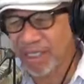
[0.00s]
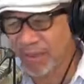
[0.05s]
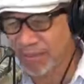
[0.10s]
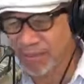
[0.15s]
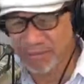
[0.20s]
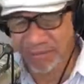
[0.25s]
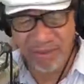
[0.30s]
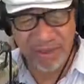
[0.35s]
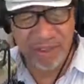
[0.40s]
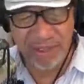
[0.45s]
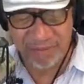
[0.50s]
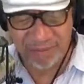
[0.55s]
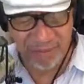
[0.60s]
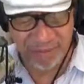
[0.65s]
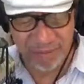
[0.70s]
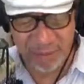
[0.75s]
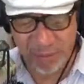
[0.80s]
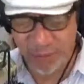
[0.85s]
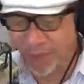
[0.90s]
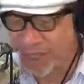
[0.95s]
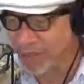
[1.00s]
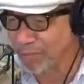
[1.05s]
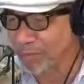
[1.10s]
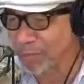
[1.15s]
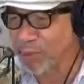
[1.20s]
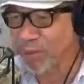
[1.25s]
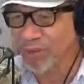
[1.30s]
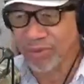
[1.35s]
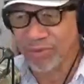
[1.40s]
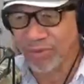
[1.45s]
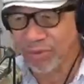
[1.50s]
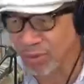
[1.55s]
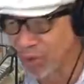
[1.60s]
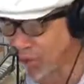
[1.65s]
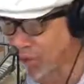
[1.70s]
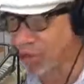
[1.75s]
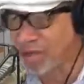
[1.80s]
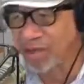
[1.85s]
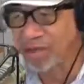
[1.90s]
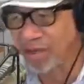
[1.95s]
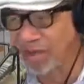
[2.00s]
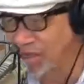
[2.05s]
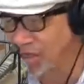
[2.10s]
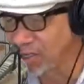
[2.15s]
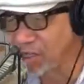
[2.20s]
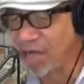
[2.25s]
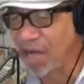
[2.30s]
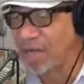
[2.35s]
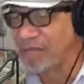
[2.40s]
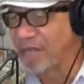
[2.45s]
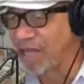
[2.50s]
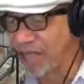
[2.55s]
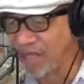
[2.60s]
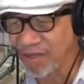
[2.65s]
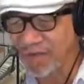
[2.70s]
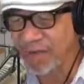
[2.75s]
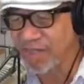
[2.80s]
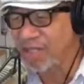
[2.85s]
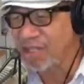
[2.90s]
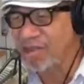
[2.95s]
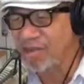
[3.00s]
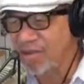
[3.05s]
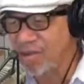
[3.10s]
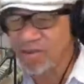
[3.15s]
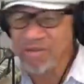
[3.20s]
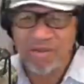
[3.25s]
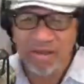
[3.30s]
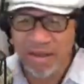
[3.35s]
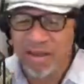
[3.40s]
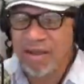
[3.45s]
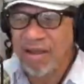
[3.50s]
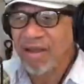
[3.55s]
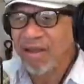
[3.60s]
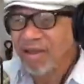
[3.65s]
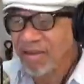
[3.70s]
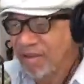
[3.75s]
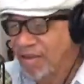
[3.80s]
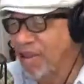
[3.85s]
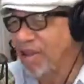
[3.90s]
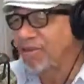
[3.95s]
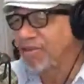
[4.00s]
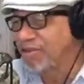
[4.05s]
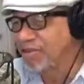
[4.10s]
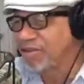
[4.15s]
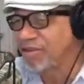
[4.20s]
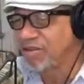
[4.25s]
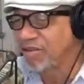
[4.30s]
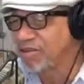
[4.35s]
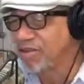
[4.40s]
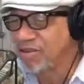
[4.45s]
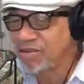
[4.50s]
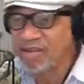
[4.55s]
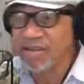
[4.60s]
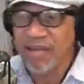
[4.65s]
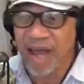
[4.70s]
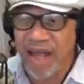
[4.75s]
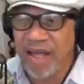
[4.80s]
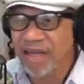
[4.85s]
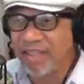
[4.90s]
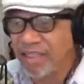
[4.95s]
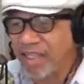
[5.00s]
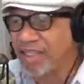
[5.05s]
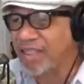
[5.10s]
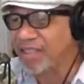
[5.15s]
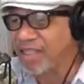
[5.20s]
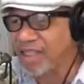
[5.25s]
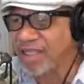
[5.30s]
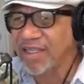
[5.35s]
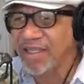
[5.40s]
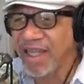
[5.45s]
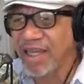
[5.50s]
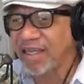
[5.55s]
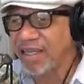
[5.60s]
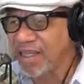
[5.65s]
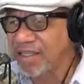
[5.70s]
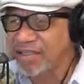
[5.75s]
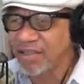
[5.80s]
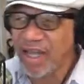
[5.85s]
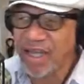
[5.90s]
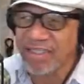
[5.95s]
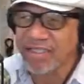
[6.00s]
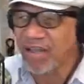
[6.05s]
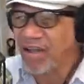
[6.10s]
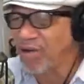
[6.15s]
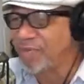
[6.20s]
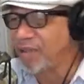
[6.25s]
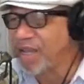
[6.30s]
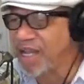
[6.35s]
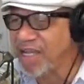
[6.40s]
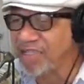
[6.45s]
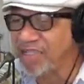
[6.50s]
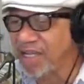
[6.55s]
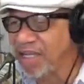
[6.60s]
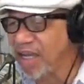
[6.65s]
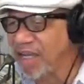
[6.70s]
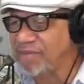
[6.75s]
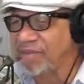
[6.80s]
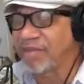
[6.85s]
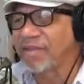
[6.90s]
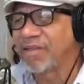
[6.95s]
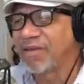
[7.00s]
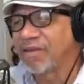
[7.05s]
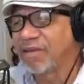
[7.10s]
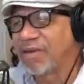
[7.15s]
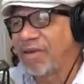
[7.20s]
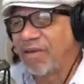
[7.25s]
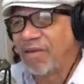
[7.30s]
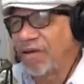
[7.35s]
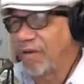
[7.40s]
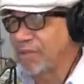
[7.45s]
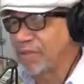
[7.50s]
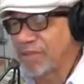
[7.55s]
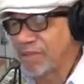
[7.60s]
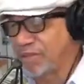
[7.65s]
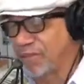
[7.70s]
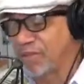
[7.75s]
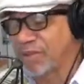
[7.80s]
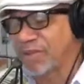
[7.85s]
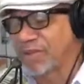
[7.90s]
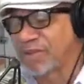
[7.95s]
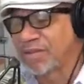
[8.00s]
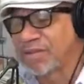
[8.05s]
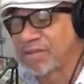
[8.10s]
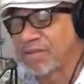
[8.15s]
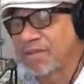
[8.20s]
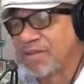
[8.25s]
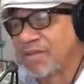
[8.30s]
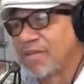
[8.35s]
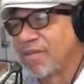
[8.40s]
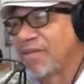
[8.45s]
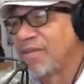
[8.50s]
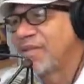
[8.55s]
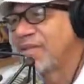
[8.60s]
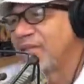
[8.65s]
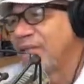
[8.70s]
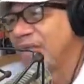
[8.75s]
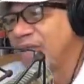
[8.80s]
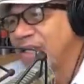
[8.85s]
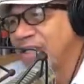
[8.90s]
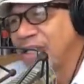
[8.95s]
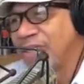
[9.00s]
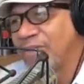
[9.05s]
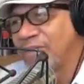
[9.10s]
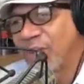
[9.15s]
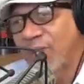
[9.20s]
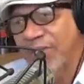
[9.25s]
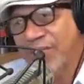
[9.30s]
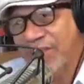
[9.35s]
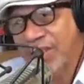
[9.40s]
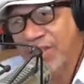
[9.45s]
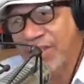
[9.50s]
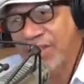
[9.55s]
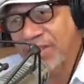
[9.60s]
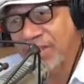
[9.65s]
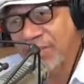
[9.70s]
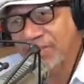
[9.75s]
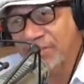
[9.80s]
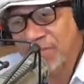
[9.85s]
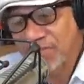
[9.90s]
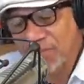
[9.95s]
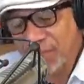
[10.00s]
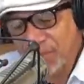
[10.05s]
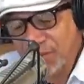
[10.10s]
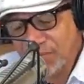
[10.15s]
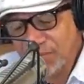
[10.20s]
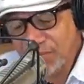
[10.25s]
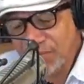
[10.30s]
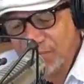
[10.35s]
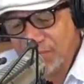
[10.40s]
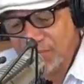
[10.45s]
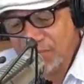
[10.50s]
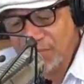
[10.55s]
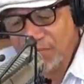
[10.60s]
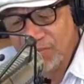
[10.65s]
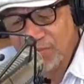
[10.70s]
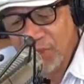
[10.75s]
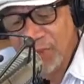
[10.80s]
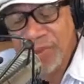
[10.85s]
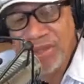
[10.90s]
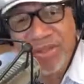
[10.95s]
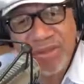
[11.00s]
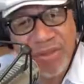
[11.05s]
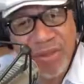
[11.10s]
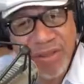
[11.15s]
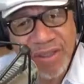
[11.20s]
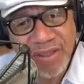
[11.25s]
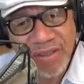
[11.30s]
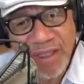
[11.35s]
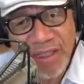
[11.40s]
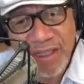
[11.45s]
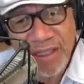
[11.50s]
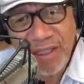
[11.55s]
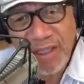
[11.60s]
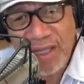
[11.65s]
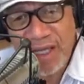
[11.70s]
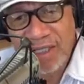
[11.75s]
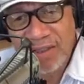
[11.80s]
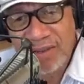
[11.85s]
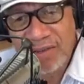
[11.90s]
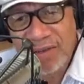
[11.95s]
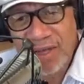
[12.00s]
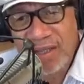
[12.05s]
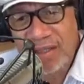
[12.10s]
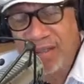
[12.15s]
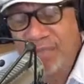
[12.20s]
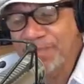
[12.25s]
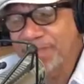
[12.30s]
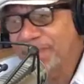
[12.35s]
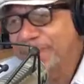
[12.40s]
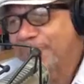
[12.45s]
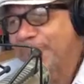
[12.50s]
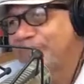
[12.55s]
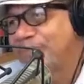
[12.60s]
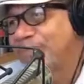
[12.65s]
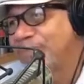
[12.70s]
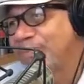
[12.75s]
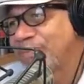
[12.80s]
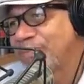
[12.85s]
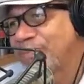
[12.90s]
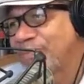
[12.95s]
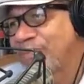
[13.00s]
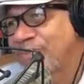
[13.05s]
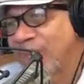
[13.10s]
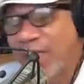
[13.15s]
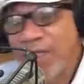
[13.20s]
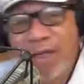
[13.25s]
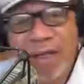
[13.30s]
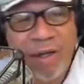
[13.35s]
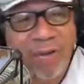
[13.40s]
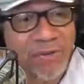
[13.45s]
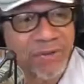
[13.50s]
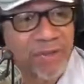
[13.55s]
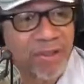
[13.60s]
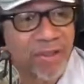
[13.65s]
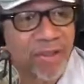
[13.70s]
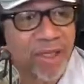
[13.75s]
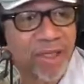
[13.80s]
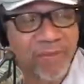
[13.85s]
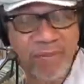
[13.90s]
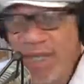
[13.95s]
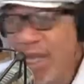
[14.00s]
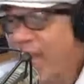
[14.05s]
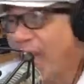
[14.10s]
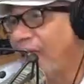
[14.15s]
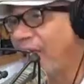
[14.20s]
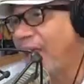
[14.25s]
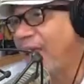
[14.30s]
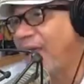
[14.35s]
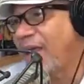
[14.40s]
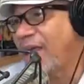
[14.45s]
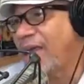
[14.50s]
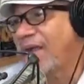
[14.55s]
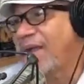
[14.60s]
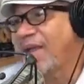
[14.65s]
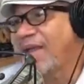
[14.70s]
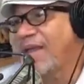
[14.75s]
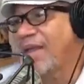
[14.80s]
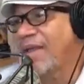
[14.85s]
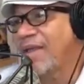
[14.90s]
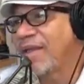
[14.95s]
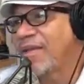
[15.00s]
was really quite boisterous. Oh, yeah, get up here. Yeah, you light up, your SOBs, get up. Oh, it was. Then, of course, this woman started singing the national anthem. They all stood up. Yay!